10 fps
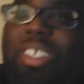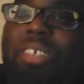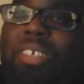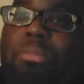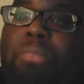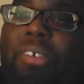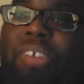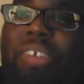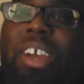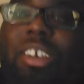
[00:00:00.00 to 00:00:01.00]
to
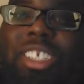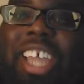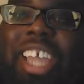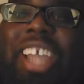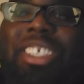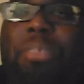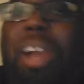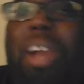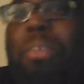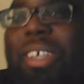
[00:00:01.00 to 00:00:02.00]
bevel his ass up
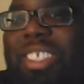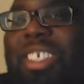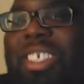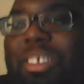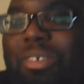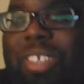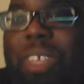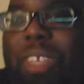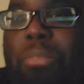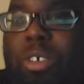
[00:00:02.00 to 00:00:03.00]
out of my city with
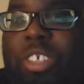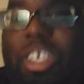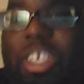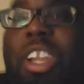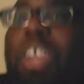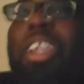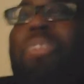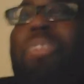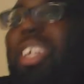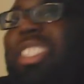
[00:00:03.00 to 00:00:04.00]
that bullshit.
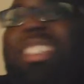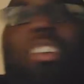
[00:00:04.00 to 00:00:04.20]
Can we just